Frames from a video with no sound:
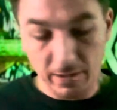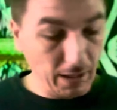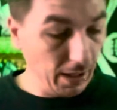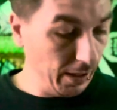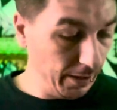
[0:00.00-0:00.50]

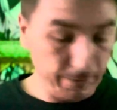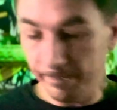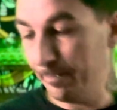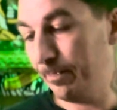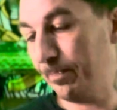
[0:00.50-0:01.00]

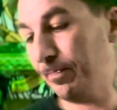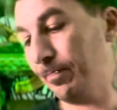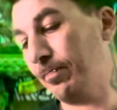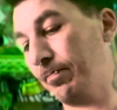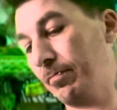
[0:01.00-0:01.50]

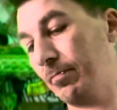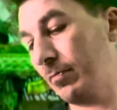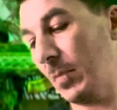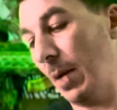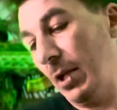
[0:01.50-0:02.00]

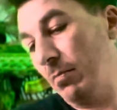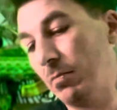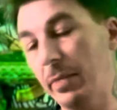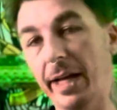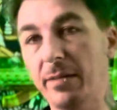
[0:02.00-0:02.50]
I mean,
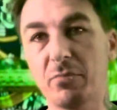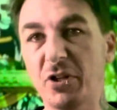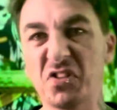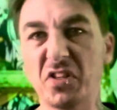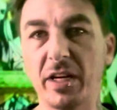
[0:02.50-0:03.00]
yeah, pretty
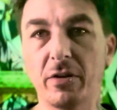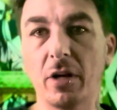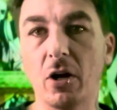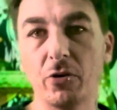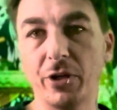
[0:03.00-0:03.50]
standard.
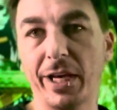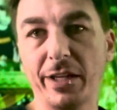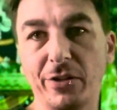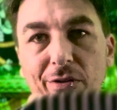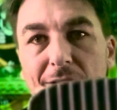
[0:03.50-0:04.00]
Oh yeah, you
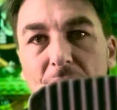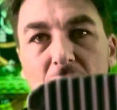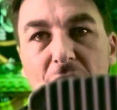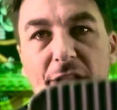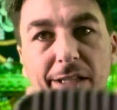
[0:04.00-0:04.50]
don't have a
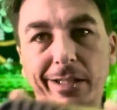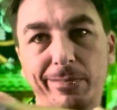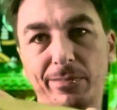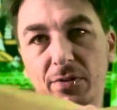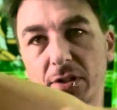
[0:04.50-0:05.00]
cleaning kit,
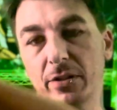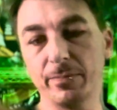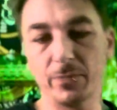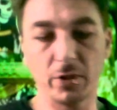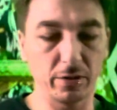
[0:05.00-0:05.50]
so,
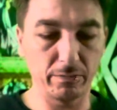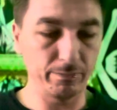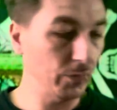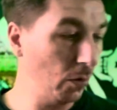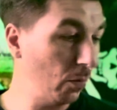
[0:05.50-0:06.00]
you know,
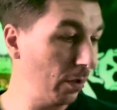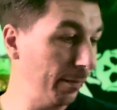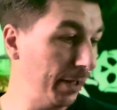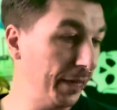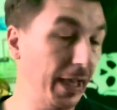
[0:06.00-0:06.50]
don't worry
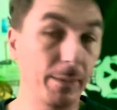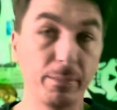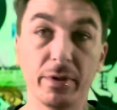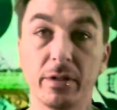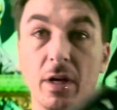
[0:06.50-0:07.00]
about that,
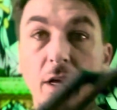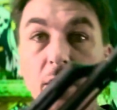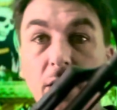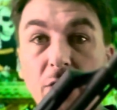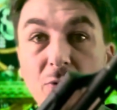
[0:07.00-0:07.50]
but
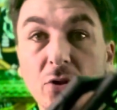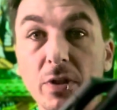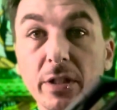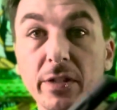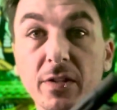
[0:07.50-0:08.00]
you do
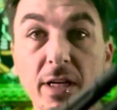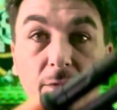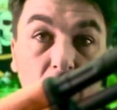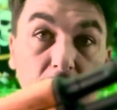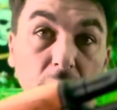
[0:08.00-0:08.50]
at least have your
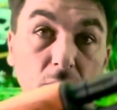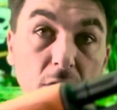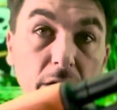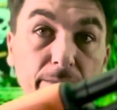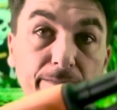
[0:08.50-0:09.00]
cleaning
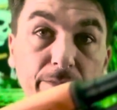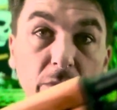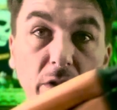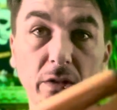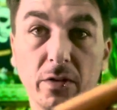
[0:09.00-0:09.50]
rod,
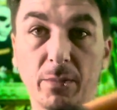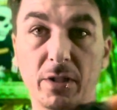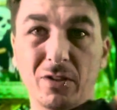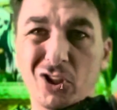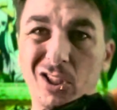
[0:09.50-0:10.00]
because, I
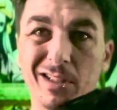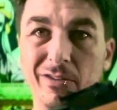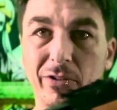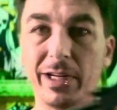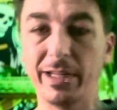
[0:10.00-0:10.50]
mean, shit,
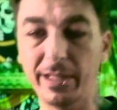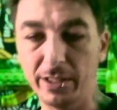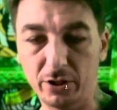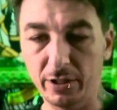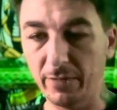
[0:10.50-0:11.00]
your AK
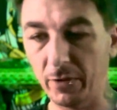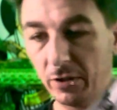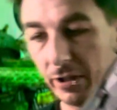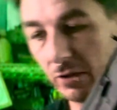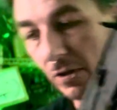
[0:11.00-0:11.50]
should have a
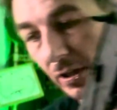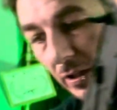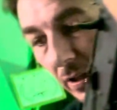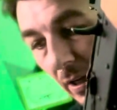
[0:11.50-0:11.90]
cleaning rod.